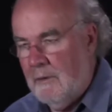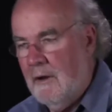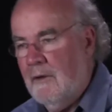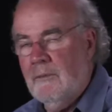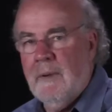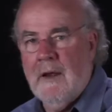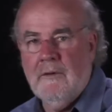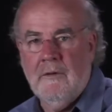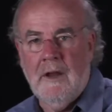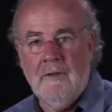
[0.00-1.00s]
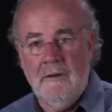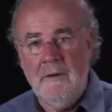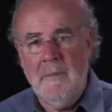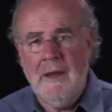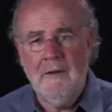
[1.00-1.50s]
It goes back to Anthony
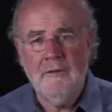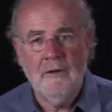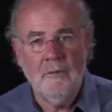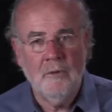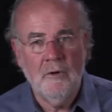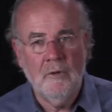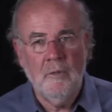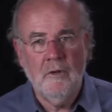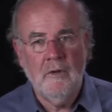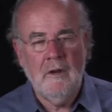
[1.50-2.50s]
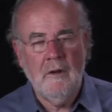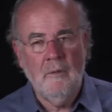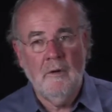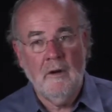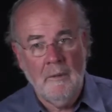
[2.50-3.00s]
Manzo's work with the
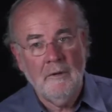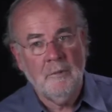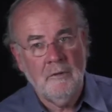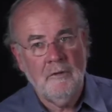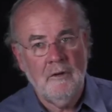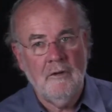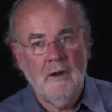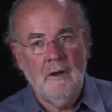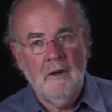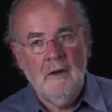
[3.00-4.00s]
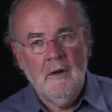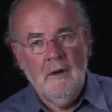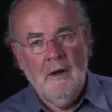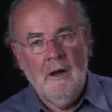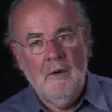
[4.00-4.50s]
request procedure,
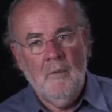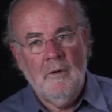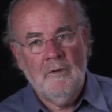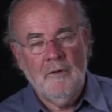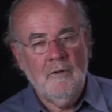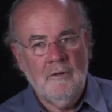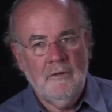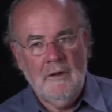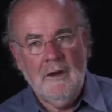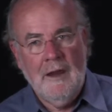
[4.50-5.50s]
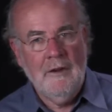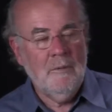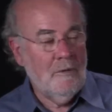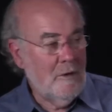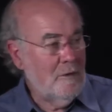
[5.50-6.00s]
where students engage
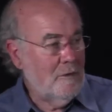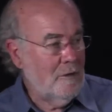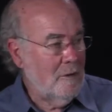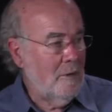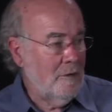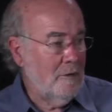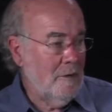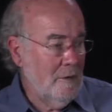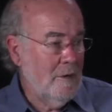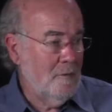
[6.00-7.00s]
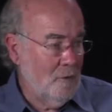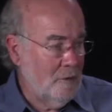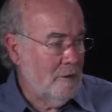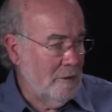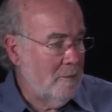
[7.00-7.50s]
with teachers in questioning. I've
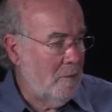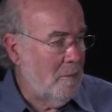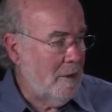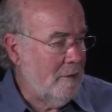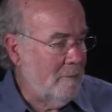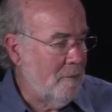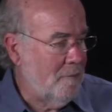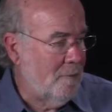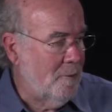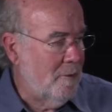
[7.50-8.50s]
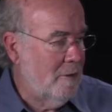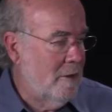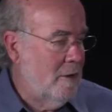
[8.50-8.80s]
talked a little bit about that before.